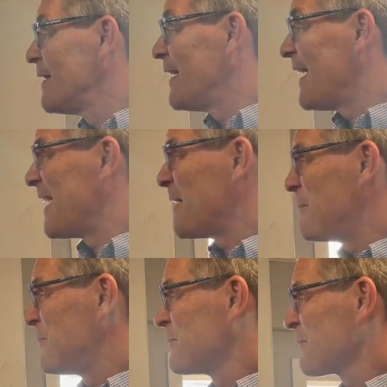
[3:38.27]
Some
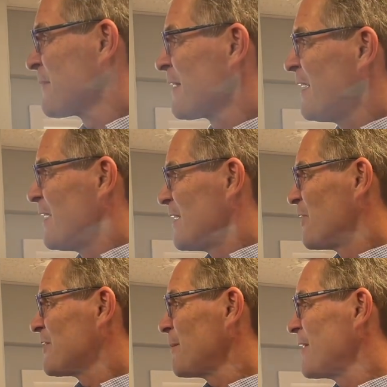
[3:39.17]

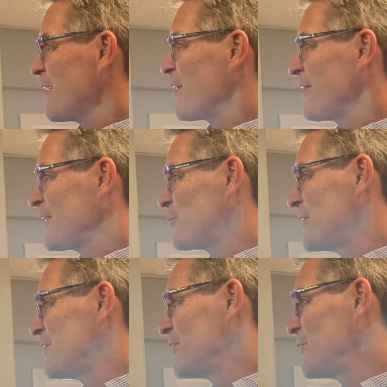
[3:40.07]
of the other things we
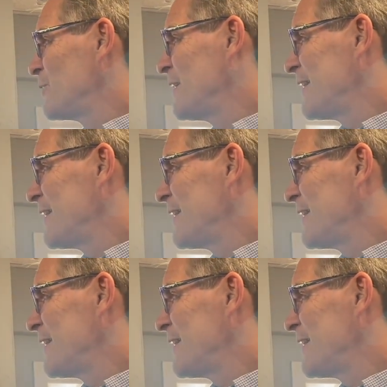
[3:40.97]
do,